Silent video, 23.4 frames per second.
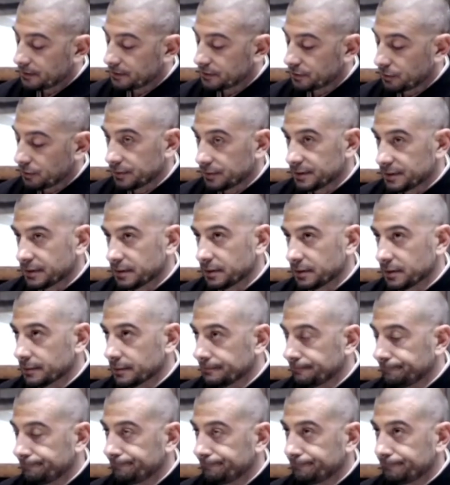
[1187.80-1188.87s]
So it's
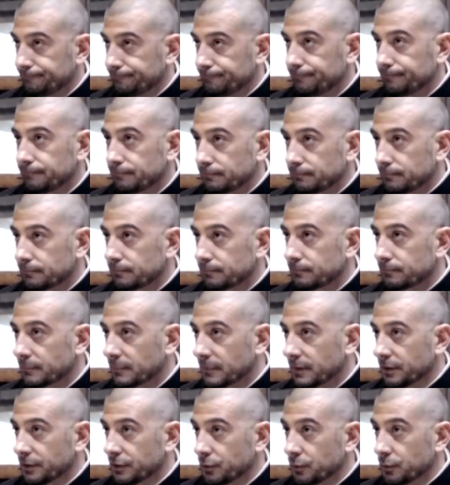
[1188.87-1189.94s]
the
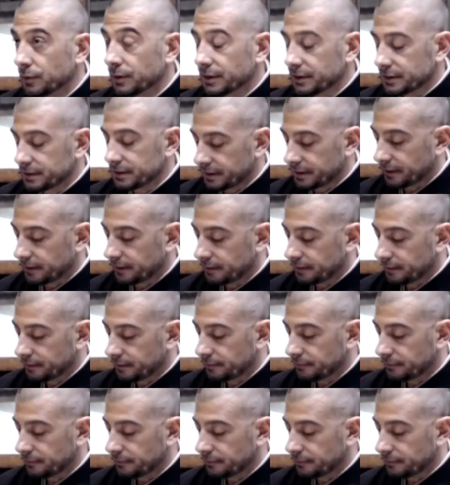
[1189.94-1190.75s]
dualistic